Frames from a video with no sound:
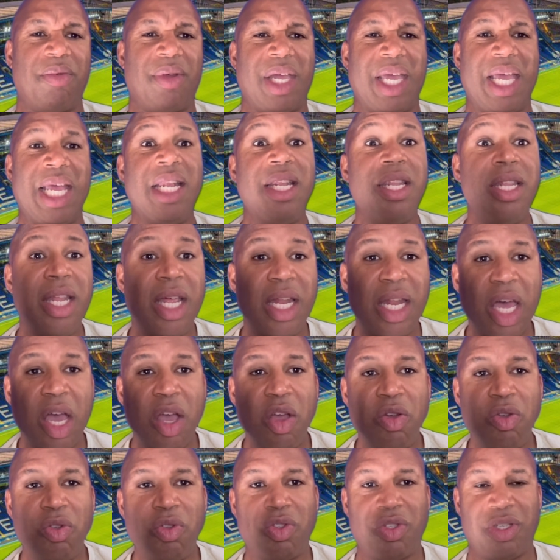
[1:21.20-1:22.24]
in the
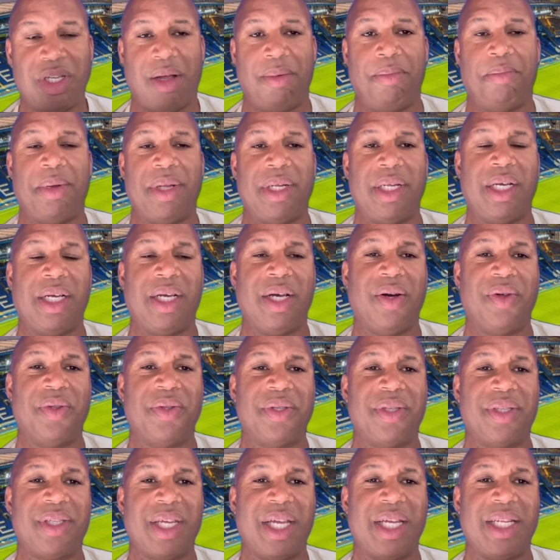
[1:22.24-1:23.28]
nose jumping the
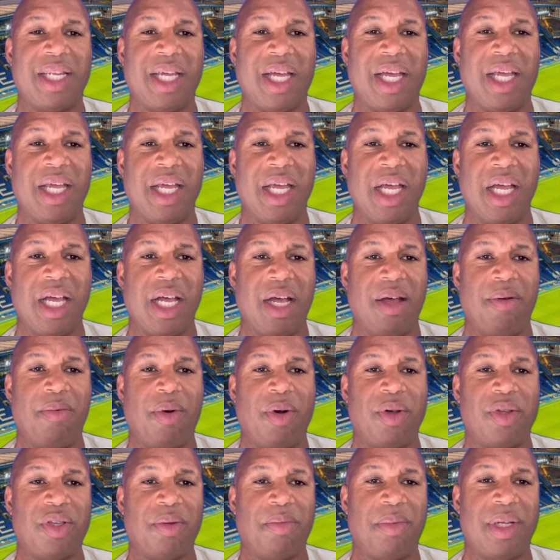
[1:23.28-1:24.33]
gun saying that
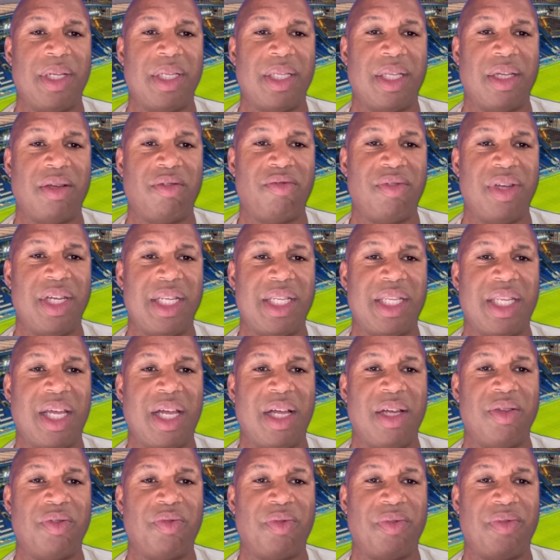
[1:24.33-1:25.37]
Oshimen has agreed
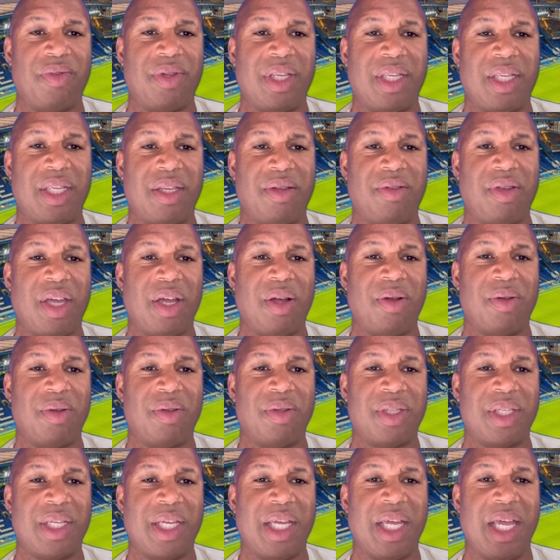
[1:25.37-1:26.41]
terms with
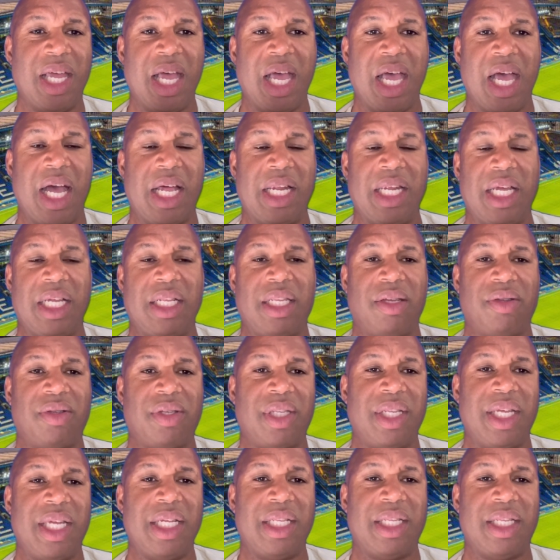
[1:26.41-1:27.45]
Chelsea and they
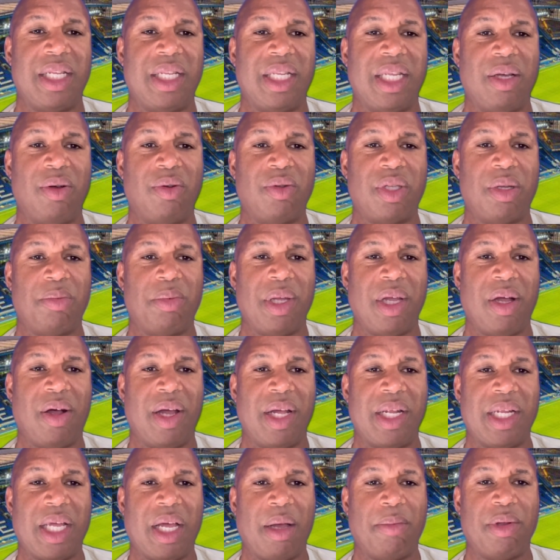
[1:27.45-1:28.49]
just need the deal to be
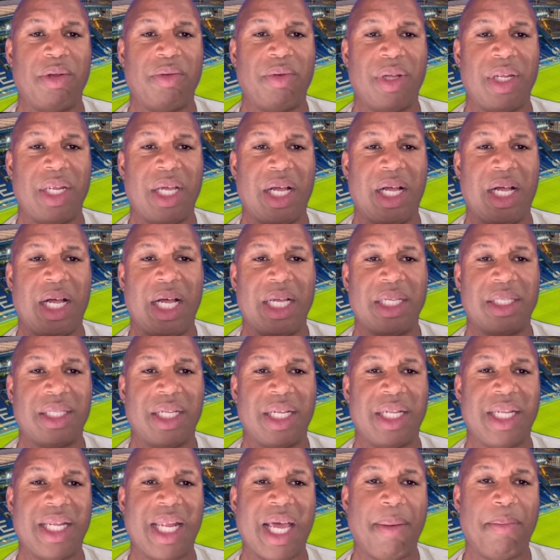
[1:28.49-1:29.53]
ironed out between us
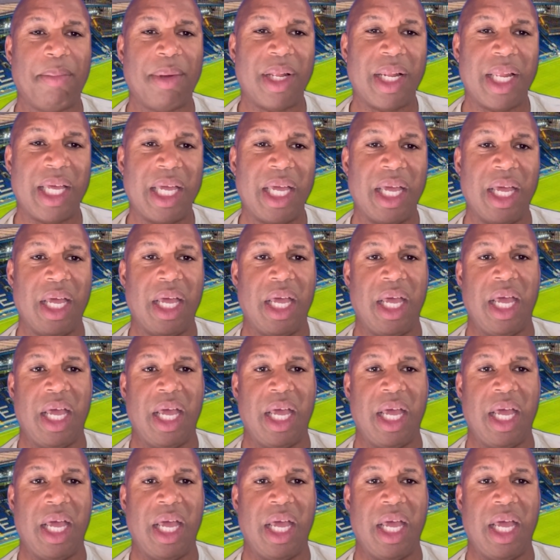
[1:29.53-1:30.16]
and Napoli.